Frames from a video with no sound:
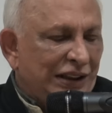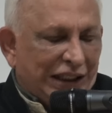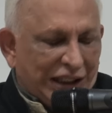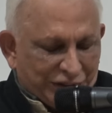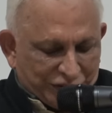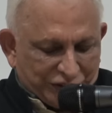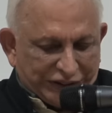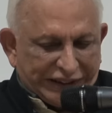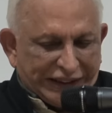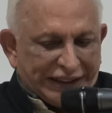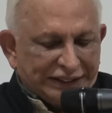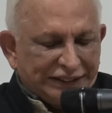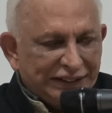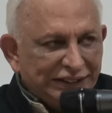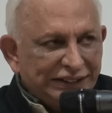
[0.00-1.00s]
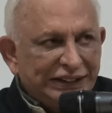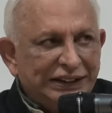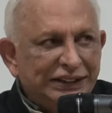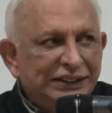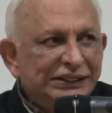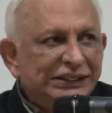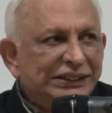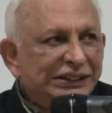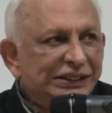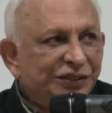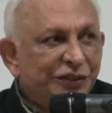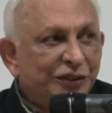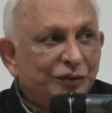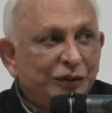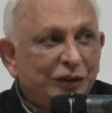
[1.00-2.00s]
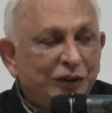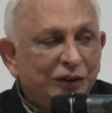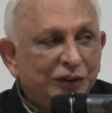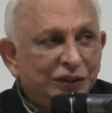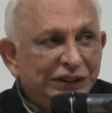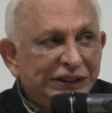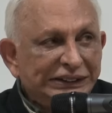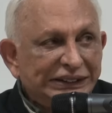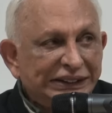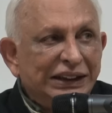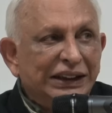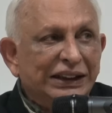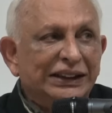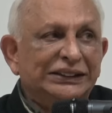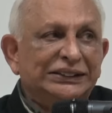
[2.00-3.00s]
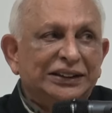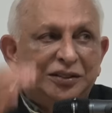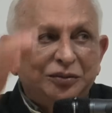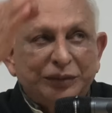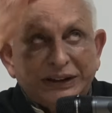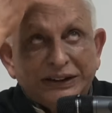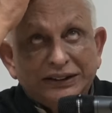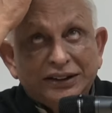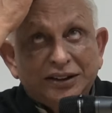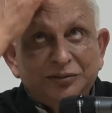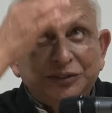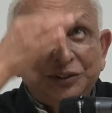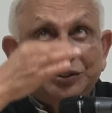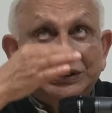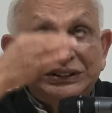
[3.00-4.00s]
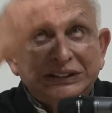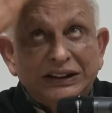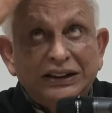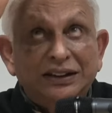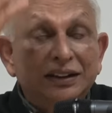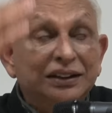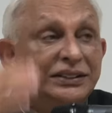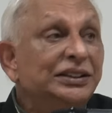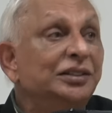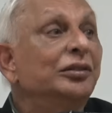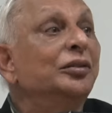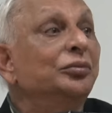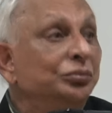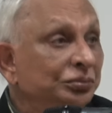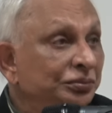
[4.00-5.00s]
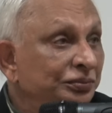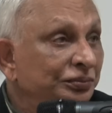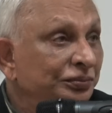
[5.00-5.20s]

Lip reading: Now, to gather the energies from all the nadis and bring them to the central Shivam